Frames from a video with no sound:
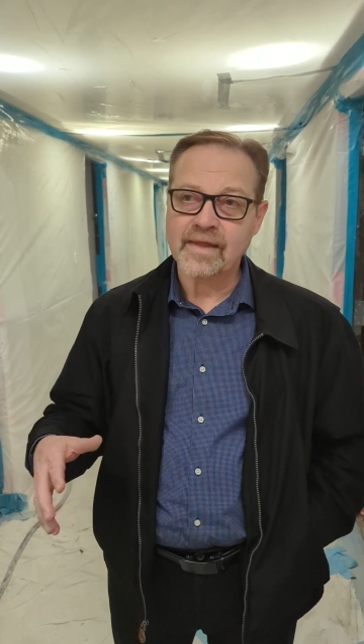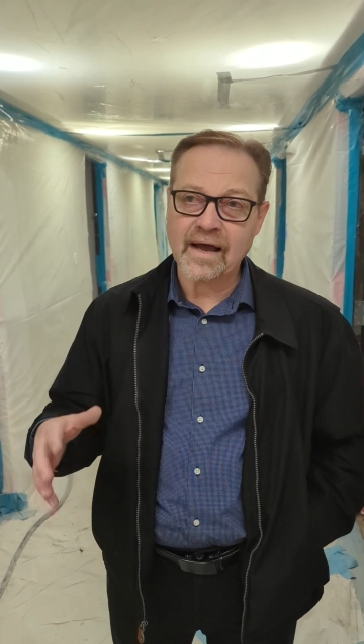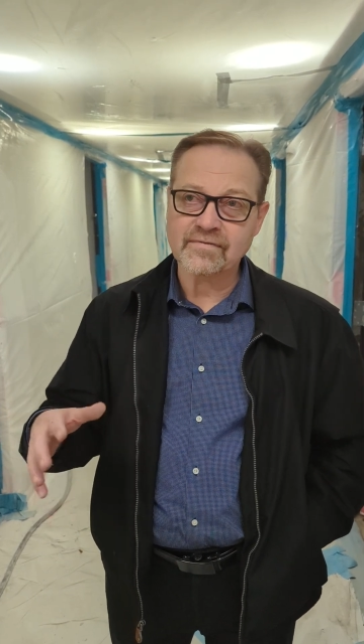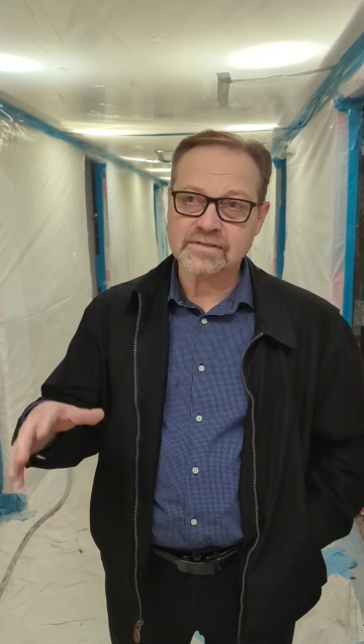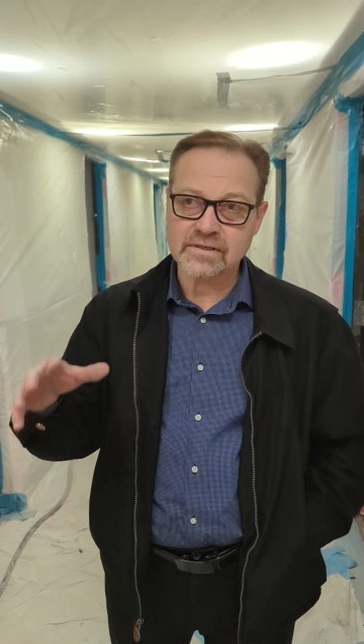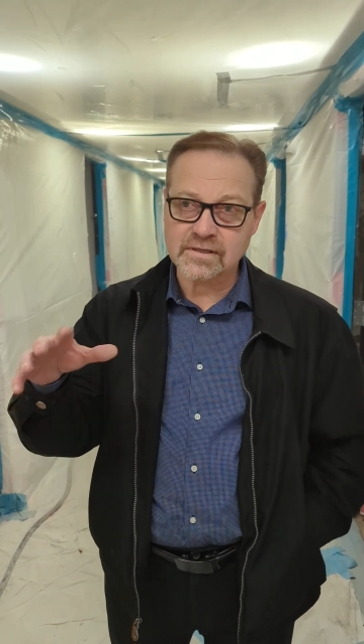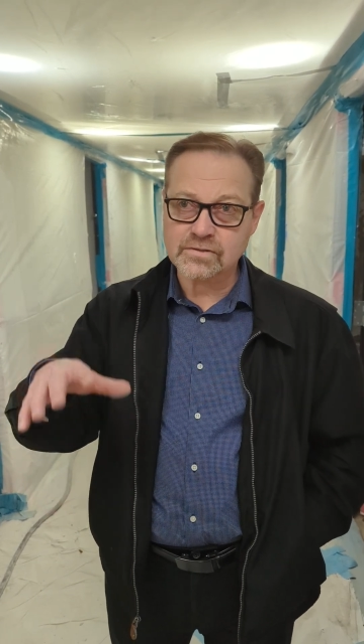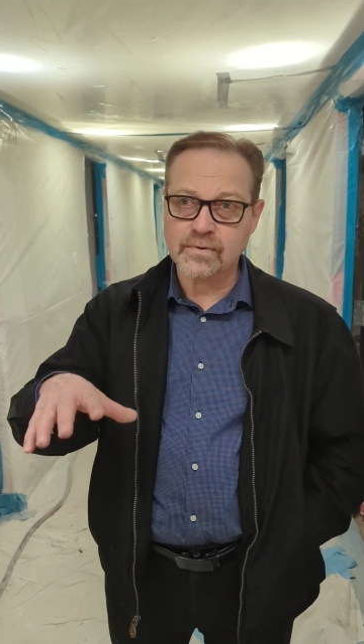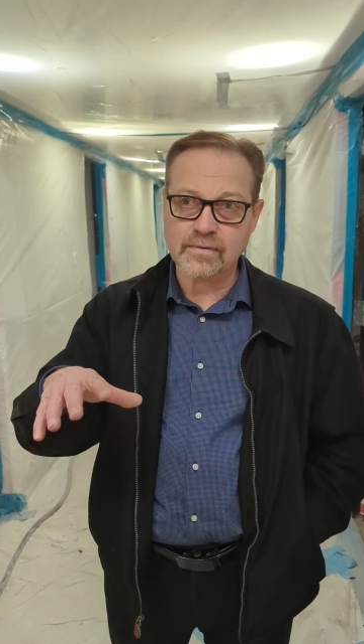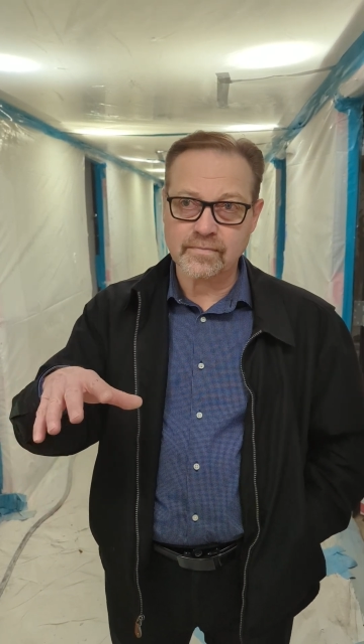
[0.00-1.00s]
Obviously
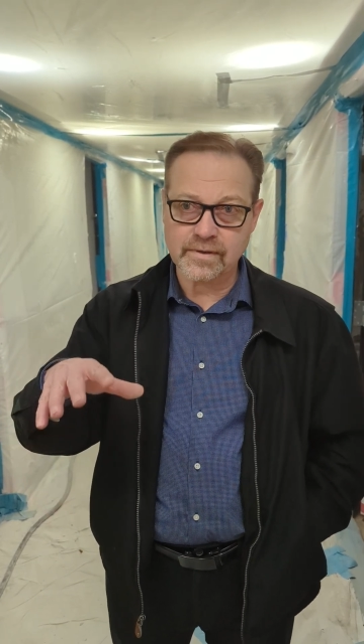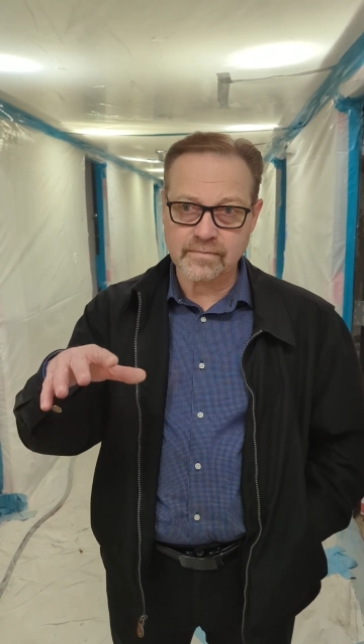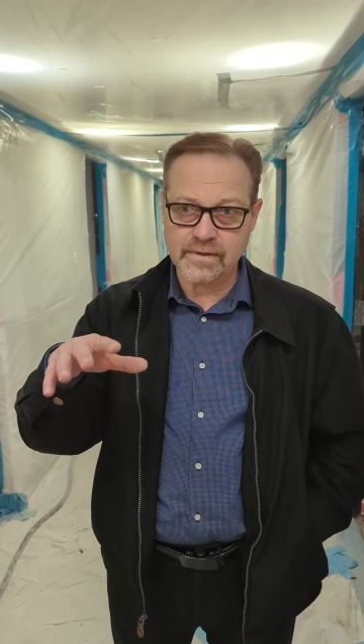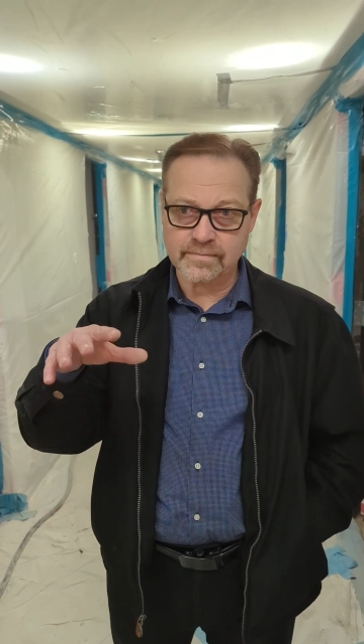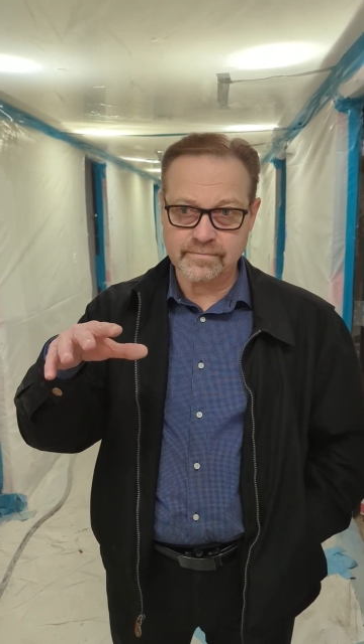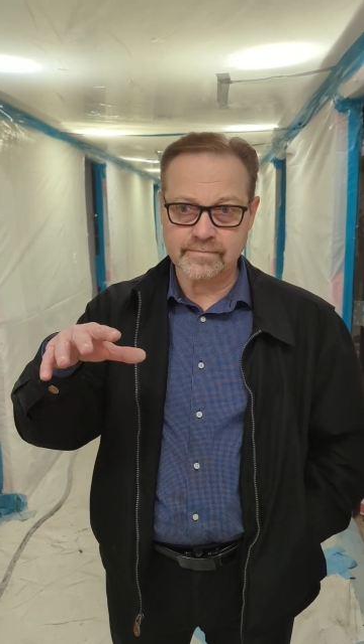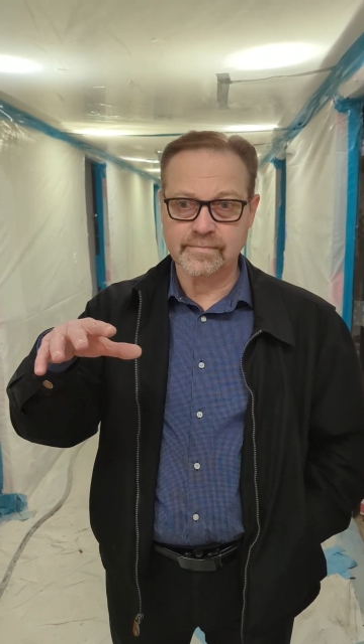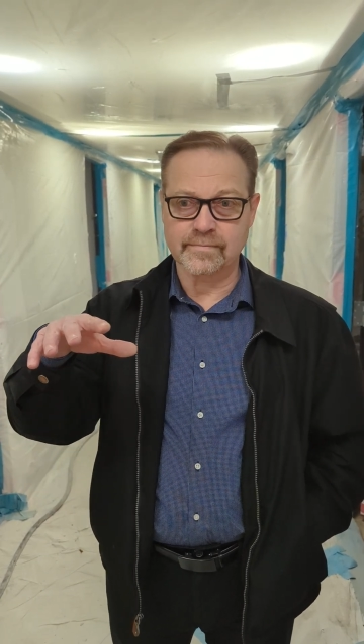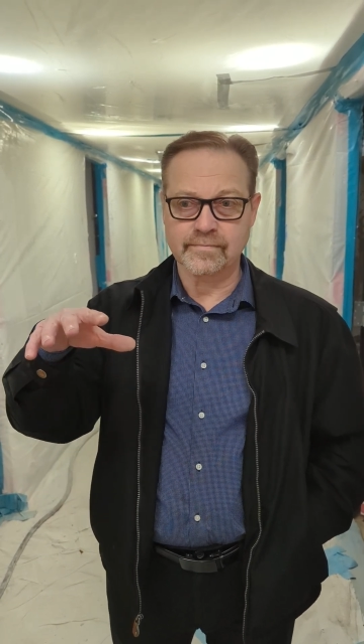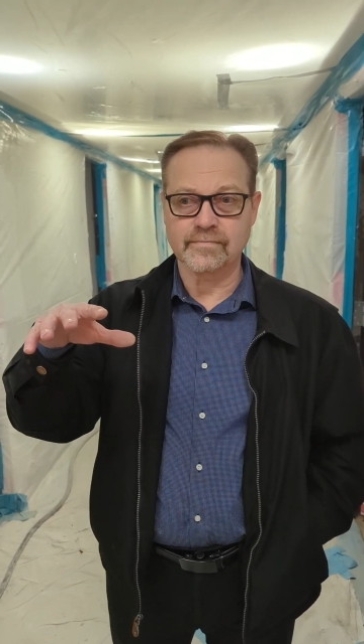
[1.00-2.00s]
this one we
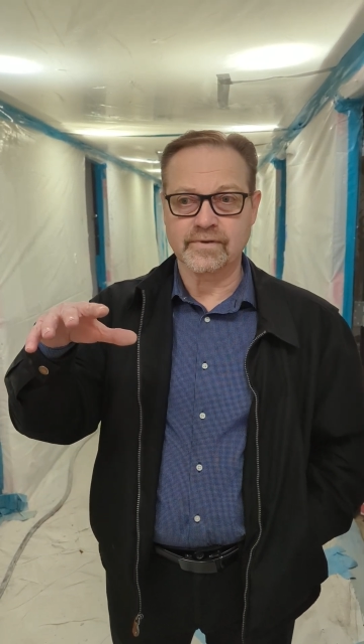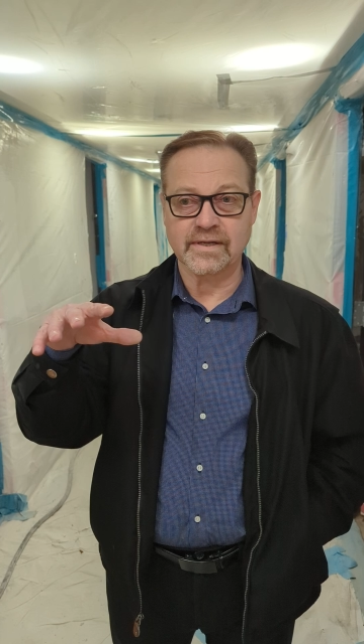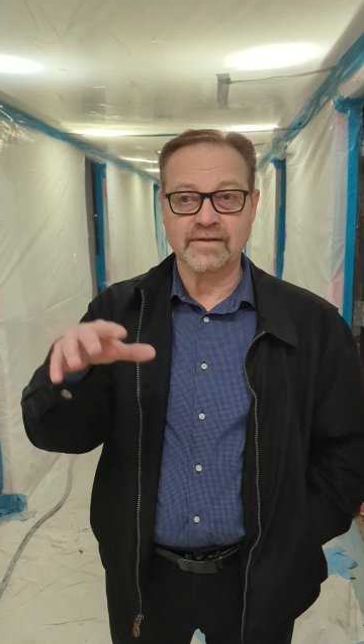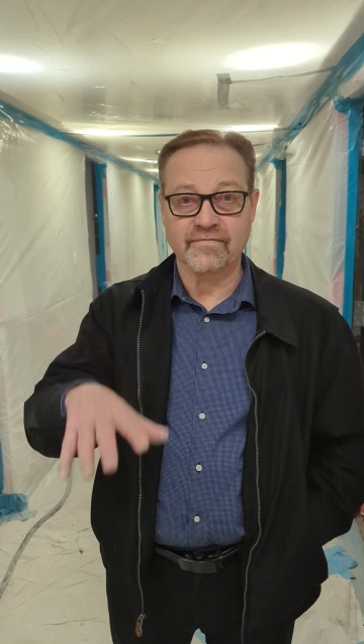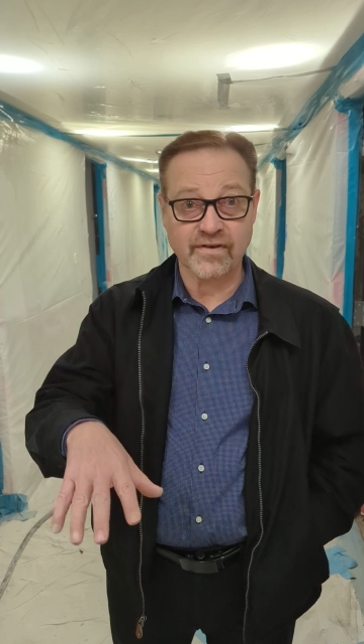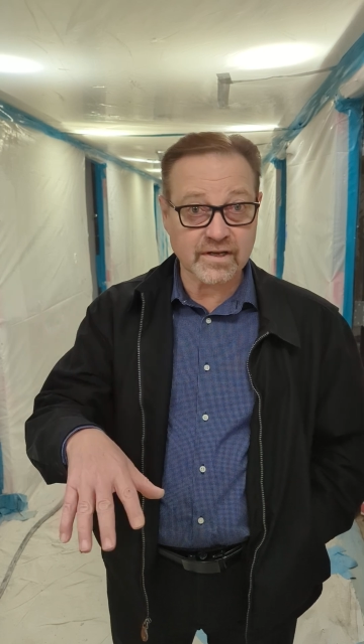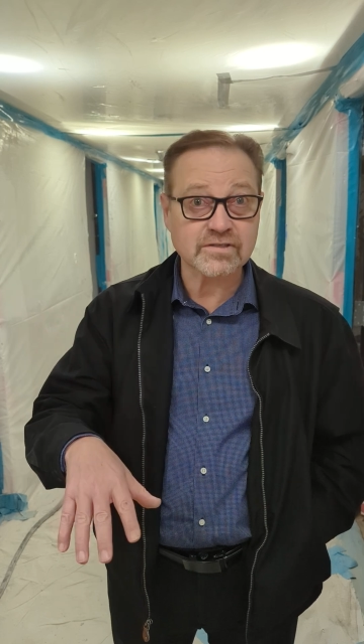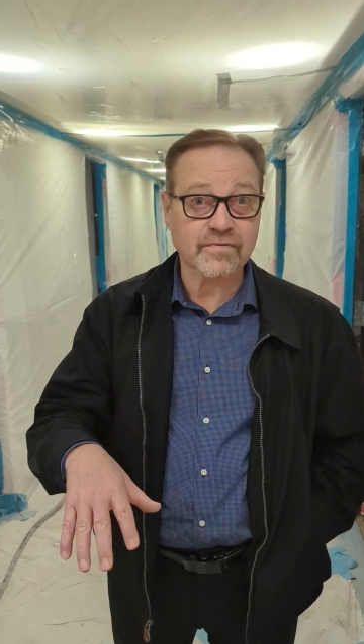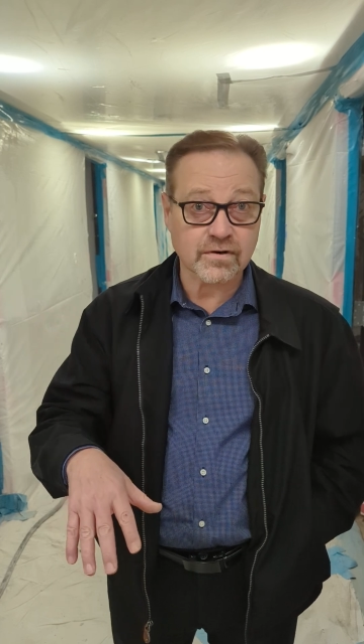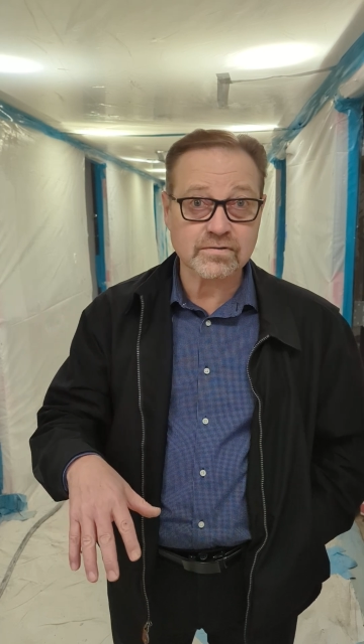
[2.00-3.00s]
need to
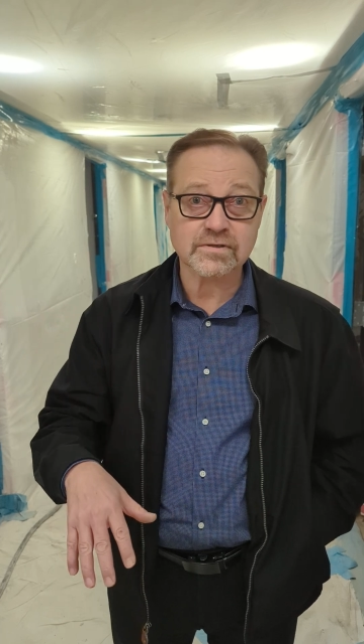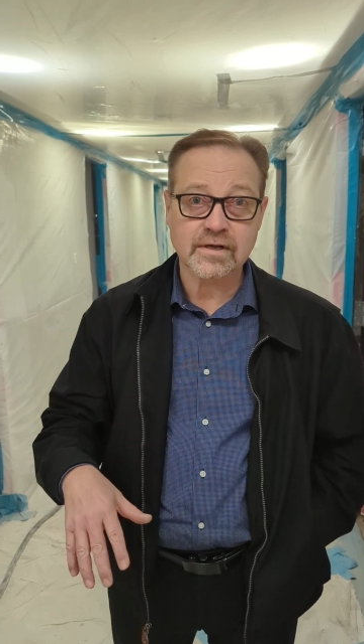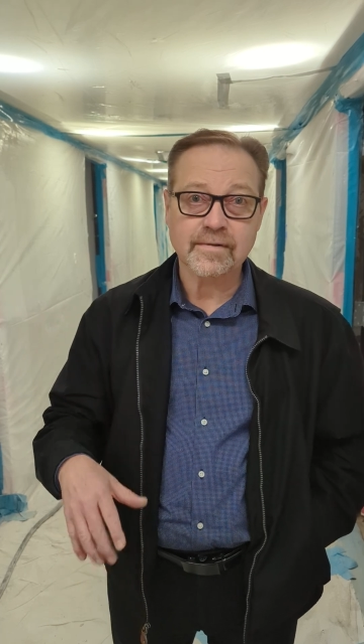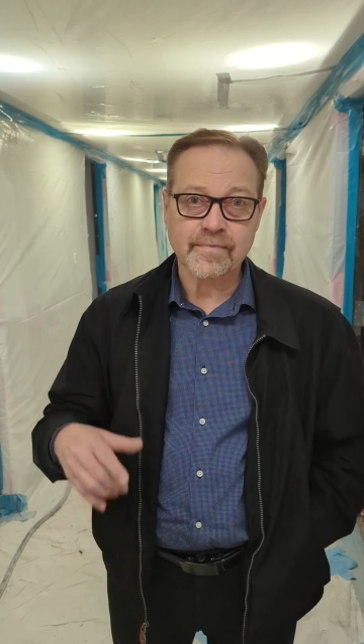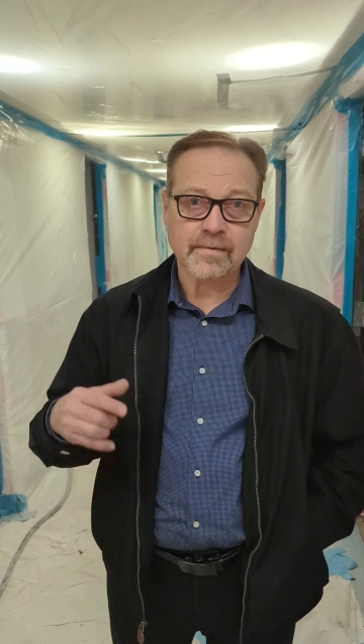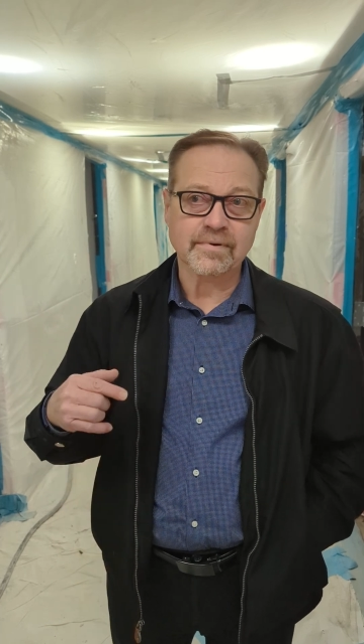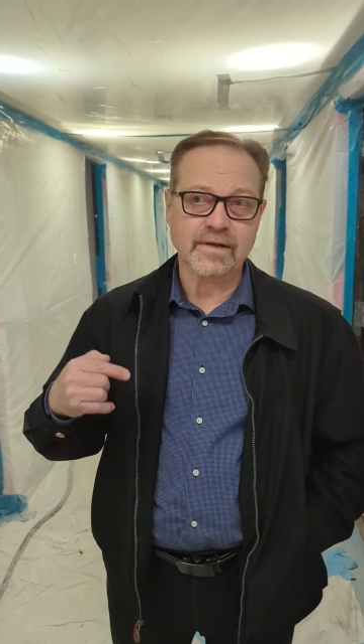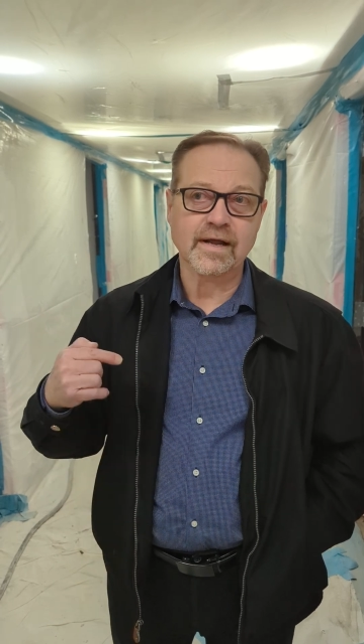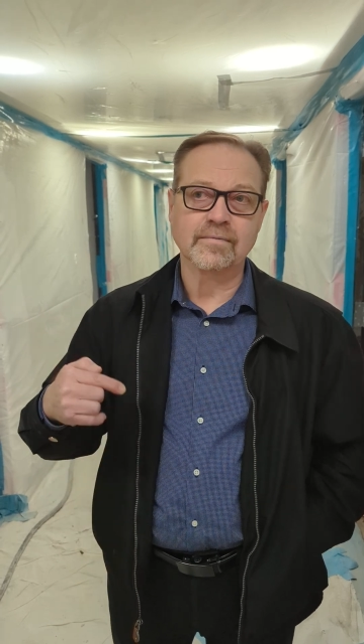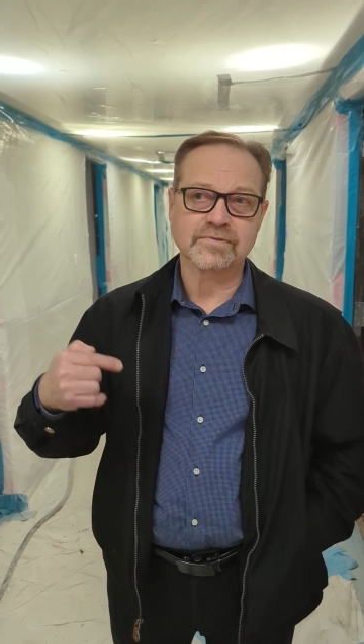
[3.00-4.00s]
finish first, but
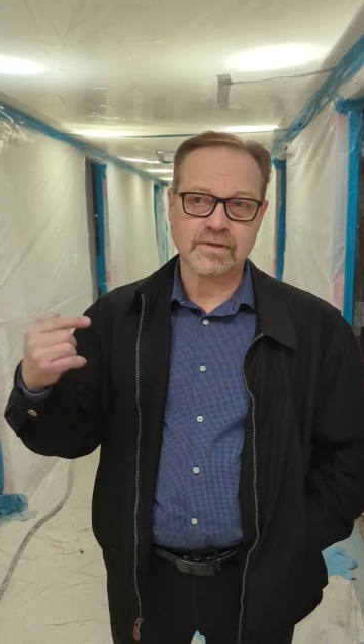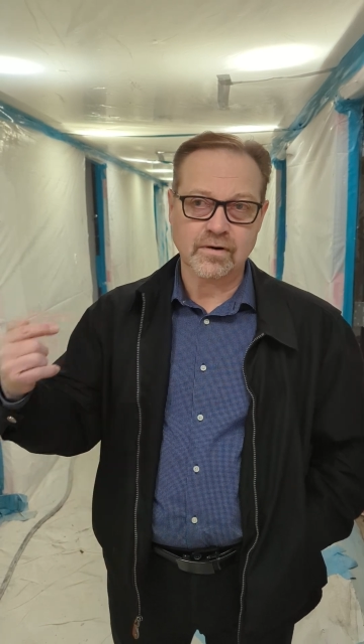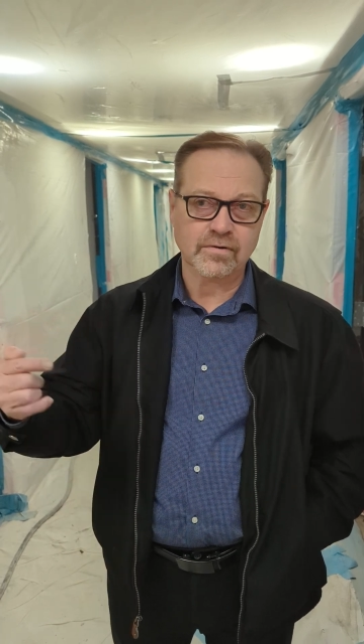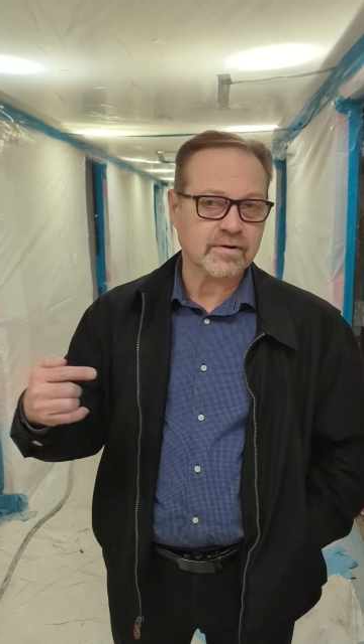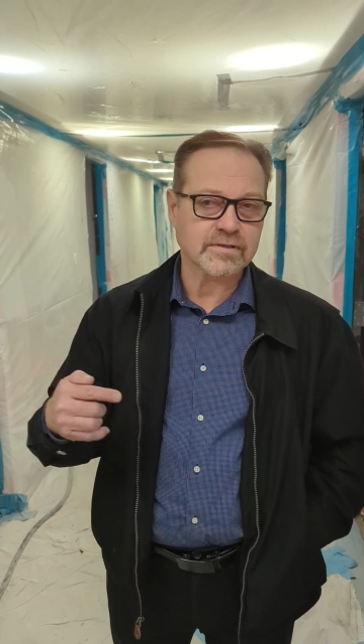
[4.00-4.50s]
it helps the owner.